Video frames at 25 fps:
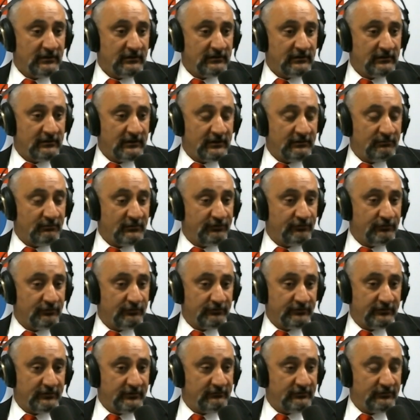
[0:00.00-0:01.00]
That
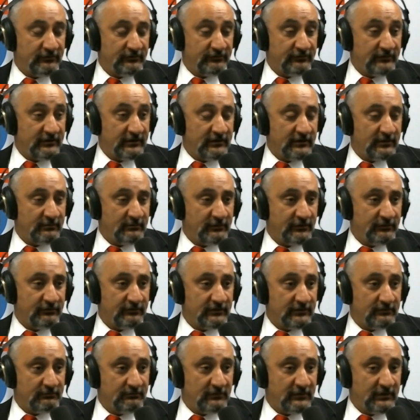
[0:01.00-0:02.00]
majority of it is not coming to
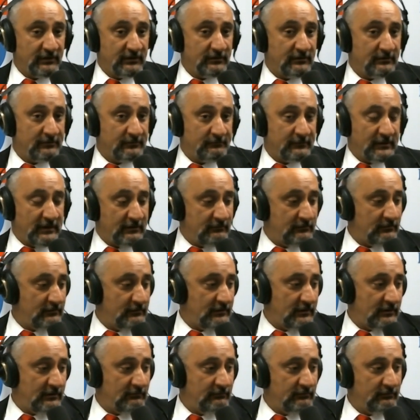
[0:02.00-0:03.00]
them.
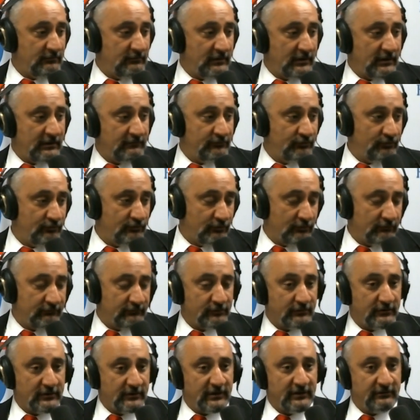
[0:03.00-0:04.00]
I've driven
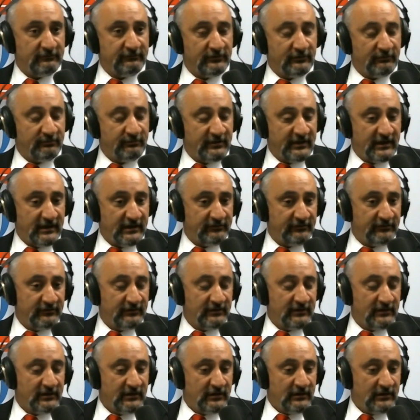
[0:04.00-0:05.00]
around for the past
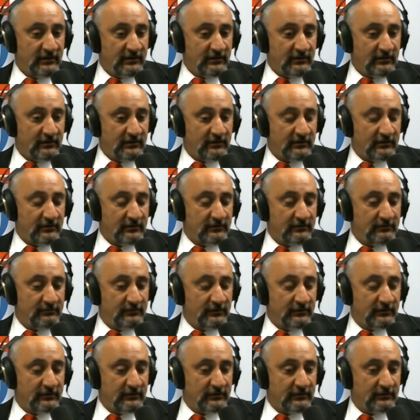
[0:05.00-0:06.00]

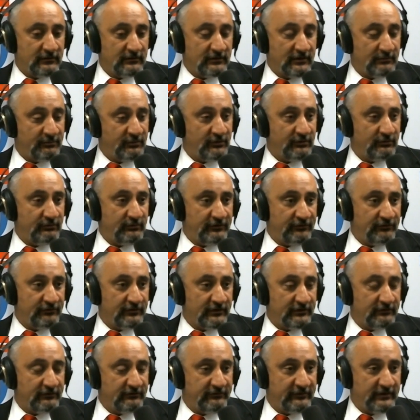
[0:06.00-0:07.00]
couple of weeks
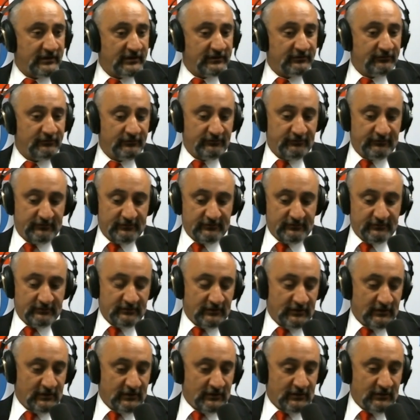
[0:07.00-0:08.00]
trying to find just to
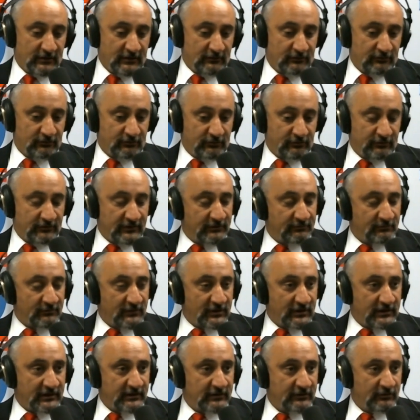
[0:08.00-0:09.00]
get
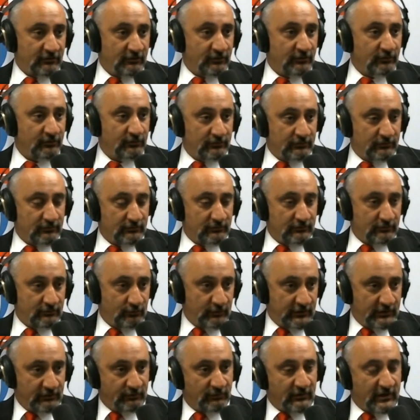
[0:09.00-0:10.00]
my own
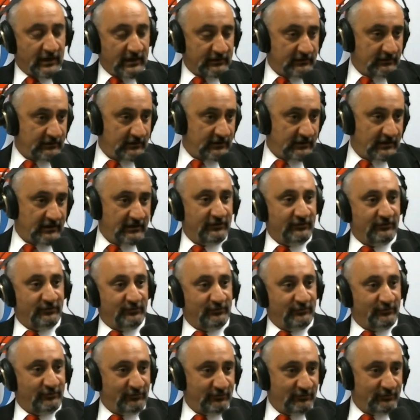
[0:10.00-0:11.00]
weed whacker that I
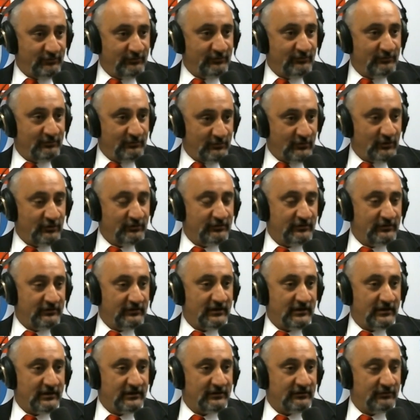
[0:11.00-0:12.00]
use to mow the
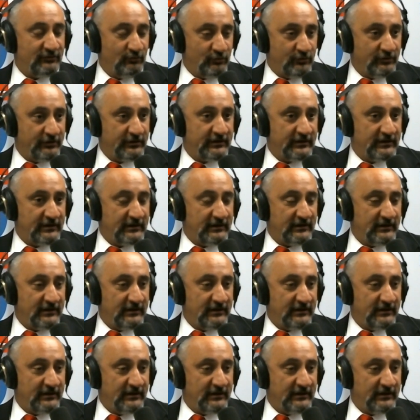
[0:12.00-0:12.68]
lawn working.